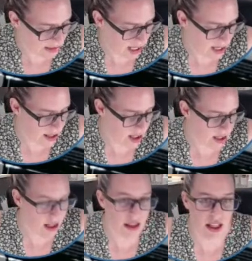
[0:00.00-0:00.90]
and
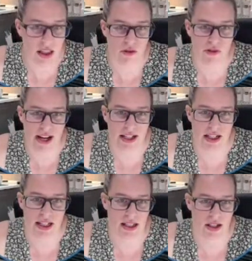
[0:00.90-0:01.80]
that I think the red
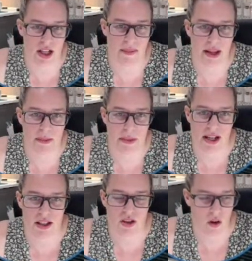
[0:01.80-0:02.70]
is the tummy, but
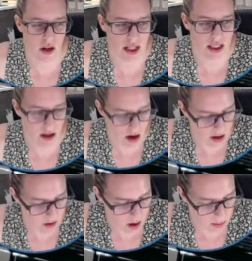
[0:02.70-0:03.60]
it's not. It's
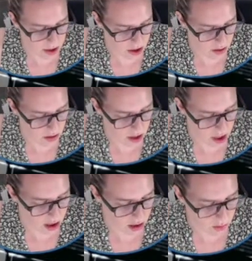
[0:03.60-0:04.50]
higher up than you
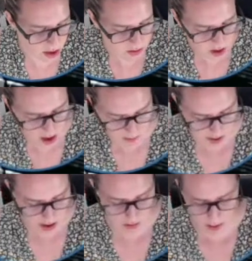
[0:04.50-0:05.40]
think when you're
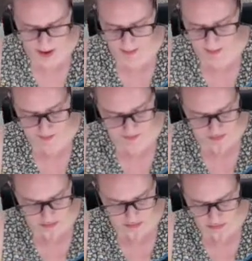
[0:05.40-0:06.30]
colouring a robin.
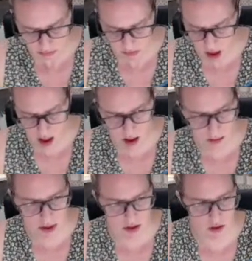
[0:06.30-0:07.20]

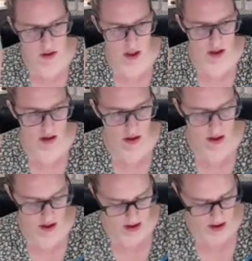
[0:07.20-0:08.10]
So I
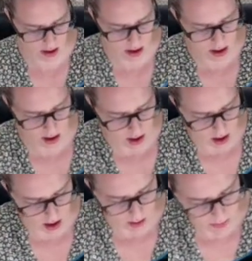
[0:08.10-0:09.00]
may